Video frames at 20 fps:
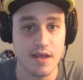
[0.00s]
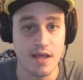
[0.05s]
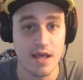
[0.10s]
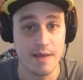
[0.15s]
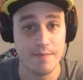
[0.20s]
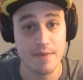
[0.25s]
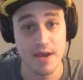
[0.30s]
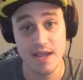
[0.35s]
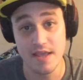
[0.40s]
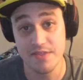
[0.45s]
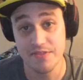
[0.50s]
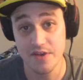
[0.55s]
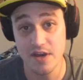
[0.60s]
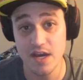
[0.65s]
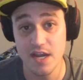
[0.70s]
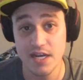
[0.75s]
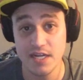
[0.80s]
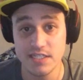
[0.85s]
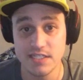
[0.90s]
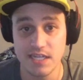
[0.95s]
my
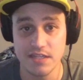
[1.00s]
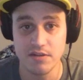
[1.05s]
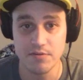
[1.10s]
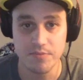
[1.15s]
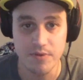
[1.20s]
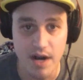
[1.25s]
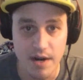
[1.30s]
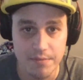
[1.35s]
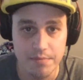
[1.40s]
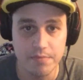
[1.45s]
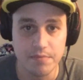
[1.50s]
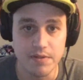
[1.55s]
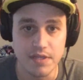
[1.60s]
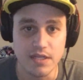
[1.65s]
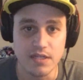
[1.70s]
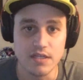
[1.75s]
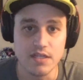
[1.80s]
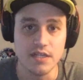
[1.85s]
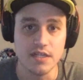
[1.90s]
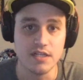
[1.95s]
thought is that they're
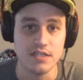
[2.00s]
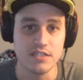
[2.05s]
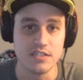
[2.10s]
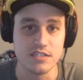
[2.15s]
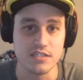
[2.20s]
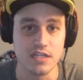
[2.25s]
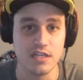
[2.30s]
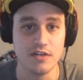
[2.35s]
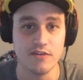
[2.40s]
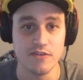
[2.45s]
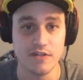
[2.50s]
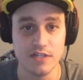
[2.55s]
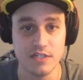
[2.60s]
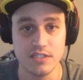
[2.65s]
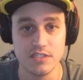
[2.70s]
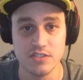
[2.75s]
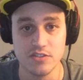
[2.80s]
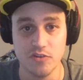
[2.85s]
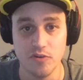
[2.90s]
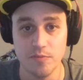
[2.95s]
probably just going to
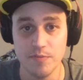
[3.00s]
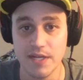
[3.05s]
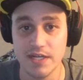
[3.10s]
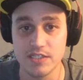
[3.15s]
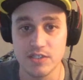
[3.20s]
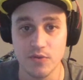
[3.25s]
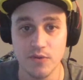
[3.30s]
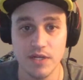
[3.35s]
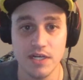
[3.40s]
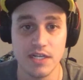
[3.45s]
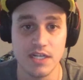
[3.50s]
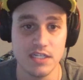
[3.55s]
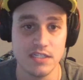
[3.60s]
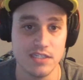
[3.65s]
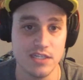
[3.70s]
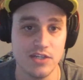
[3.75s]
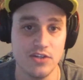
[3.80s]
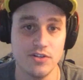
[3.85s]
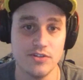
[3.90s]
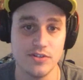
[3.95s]
assume that it's going to
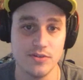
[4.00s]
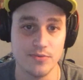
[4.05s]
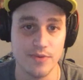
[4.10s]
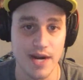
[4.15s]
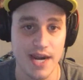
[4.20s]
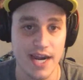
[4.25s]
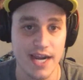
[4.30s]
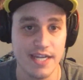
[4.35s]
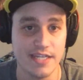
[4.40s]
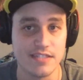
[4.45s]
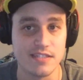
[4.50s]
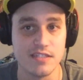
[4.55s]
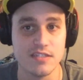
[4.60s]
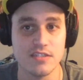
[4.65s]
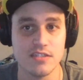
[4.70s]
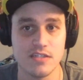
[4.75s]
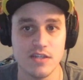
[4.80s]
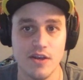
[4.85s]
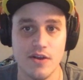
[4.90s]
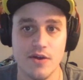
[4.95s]
continue to rise.
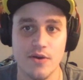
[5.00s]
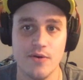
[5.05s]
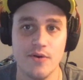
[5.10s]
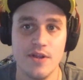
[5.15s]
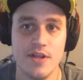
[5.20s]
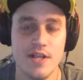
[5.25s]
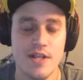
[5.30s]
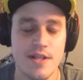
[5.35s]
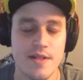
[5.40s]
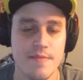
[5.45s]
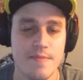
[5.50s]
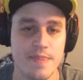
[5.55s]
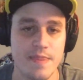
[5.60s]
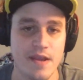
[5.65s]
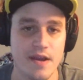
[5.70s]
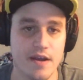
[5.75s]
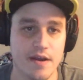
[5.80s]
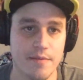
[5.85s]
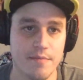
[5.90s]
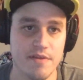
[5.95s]
So
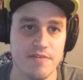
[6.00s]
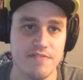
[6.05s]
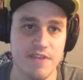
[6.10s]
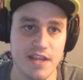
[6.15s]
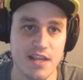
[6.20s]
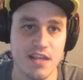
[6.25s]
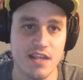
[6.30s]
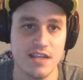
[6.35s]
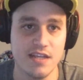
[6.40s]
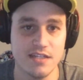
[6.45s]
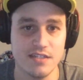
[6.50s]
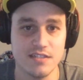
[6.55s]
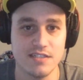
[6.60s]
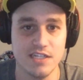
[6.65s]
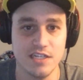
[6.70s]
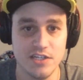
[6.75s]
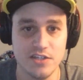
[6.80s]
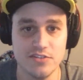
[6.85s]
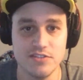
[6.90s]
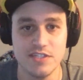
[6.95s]
if they can
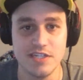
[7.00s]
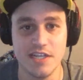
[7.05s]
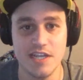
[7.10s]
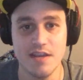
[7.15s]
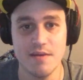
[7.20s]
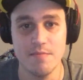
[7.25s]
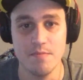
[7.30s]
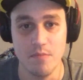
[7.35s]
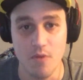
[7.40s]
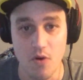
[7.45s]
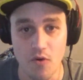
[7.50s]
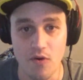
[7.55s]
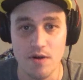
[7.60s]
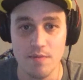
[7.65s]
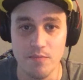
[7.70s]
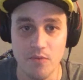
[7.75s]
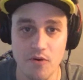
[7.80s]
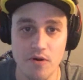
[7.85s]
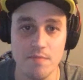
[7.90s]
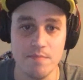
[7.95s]
continue to get more
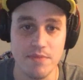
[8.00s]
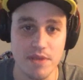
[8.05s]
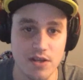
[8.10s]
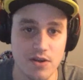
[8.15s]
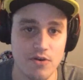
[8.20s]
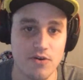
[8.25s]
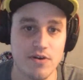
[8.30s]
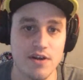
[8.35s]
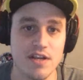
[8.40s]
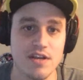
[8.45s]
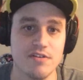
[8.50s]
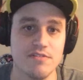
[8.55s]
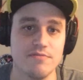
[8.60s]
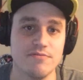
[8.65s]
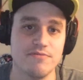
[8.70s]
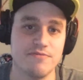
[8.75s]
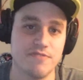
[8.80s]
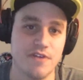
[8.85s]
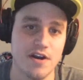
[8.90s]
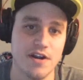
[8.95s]
and more
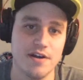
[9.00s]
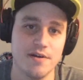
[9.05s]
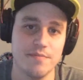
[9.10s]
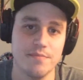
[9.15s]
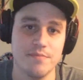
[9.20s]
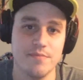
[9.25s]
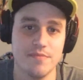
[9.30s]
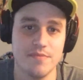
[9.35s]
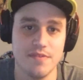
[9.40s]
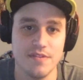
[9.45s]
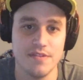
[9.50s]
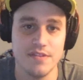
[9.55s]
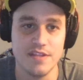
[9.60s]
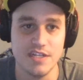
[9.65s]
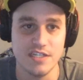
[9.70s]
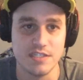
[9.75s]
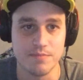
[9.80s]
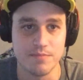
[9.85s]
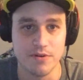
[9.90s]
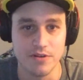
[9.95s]
Bitcoin from
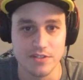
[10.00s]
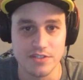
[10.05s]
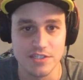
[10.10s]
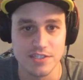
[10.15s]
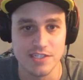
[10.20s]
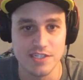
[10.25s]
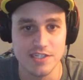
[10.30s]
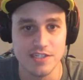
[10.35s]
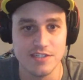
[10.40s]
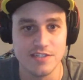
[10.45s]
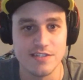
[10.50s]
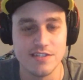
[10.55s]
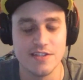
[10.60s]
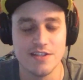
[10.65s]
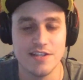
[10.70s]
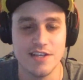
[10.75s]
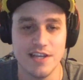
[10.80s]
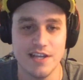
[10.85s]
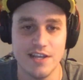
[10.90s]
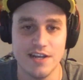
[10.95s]
these purchases,
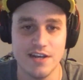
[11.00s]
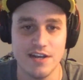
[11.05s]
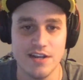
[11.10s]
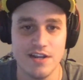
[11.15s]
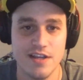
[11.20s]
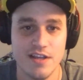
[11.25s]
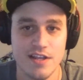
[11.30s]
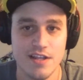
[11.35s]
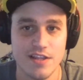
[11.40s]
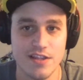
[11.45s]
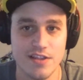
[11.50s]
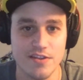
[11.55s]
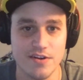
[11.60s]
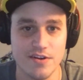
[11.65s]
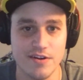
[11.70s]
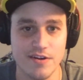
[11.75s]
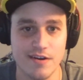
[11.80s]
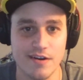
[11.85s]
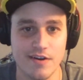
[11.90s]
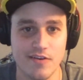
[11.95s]
then
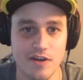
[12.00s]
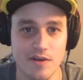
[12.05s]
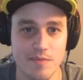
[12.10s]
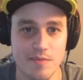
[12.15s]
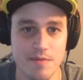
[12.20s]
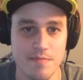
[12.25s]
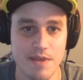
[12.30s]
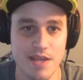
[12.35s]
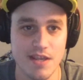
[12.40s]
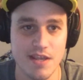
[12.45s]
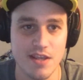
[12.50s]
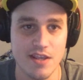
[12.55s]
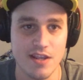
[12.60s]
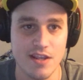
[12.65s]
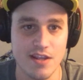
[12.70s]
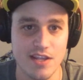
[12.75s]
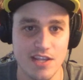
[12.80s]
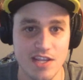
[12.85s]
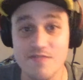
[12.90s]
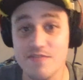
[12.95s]
they're going to be
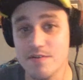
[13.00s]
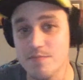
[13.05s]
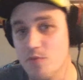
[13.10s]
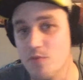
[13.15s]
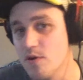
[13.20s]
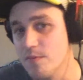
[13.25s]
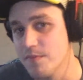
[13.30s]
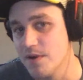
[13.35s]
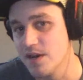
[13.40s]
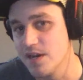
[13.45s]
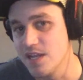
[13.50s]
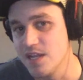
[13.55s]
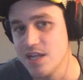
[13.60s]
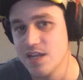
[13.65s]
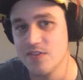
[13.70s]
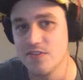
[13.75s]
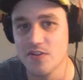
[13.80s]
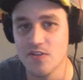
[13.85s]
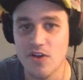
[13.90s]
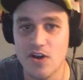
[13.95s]
making even more money
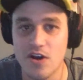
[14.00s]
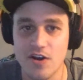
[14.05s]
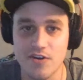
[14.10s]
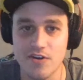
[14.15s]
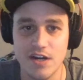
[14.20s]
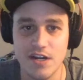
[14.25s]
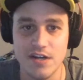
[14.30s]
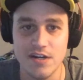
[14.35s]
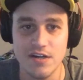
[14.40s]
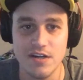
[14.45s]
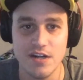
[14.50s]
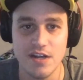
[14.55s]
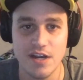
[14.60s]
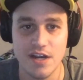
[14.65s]
in the long run.